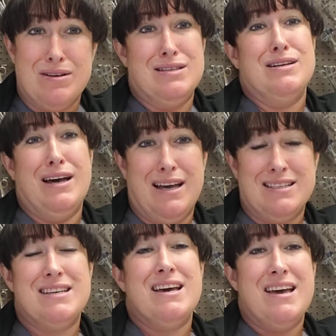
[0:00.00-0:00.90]
to
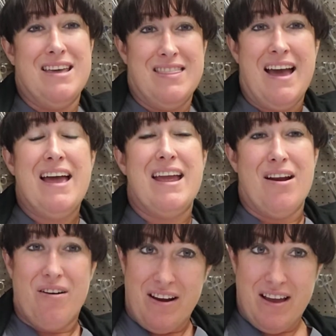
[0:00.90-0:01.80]
cut in that
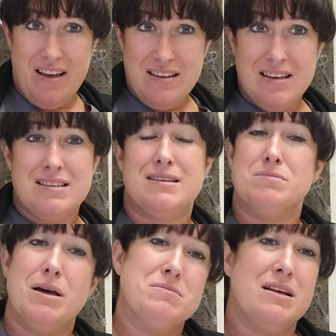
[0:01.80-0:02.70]
area.
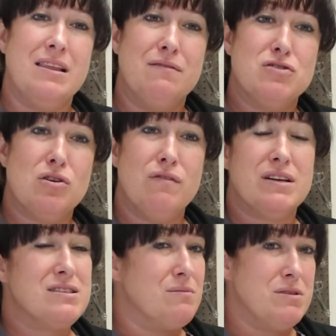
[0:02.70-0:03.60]
Sometimes they leave the
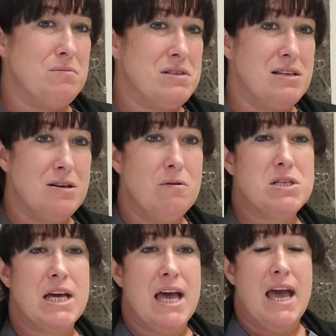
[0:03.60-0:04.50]
cervix, sometimes they don't,
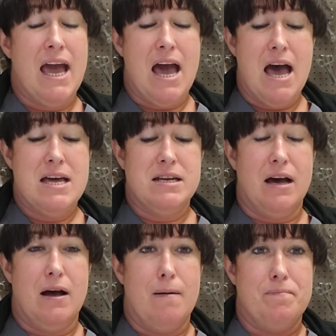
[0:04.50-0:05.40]
and
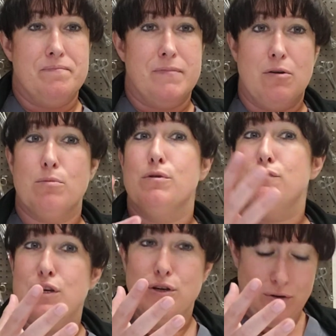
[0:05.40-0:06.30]
they remove
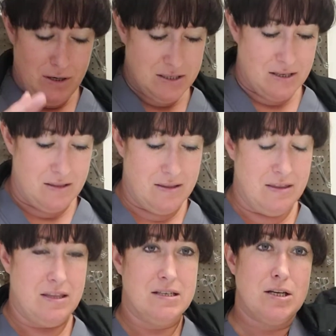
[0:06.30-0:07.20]
the uterus, and
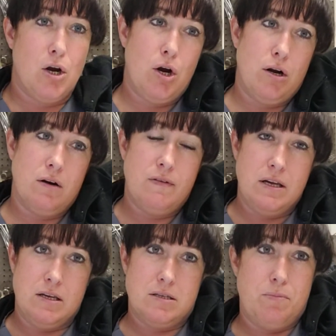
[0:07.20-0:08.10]
this curve
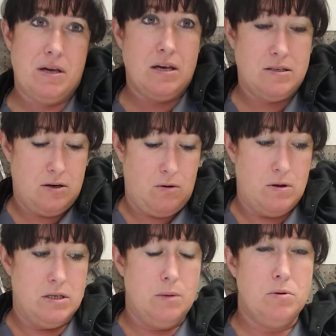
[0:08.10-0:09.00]
is because they're going
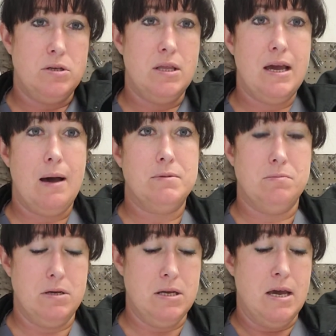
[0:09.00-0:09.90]
deep into the
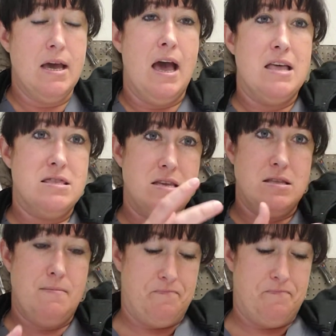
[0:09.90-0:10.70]
abdomen. And then,